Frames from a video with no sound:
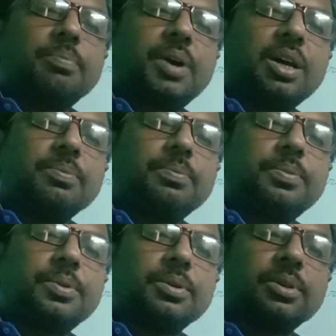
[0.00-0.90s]
pipe
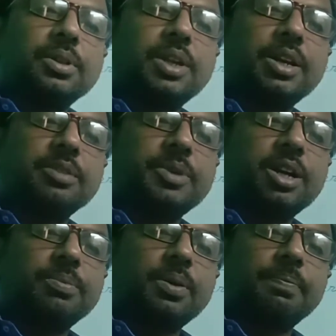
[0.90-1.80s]
that is made
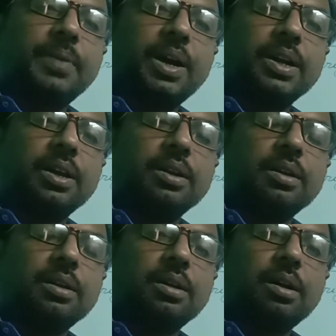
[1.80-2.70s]
up of metal
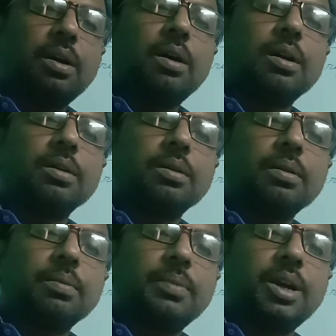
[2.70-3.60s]
or
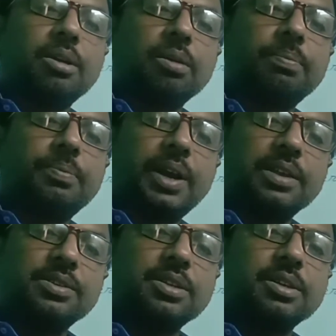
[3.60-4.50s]
made up of
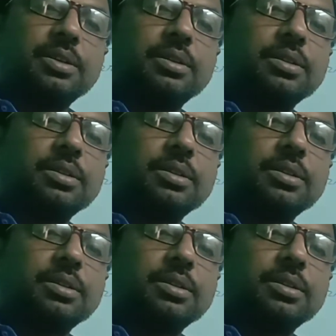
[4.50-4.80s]
plastic,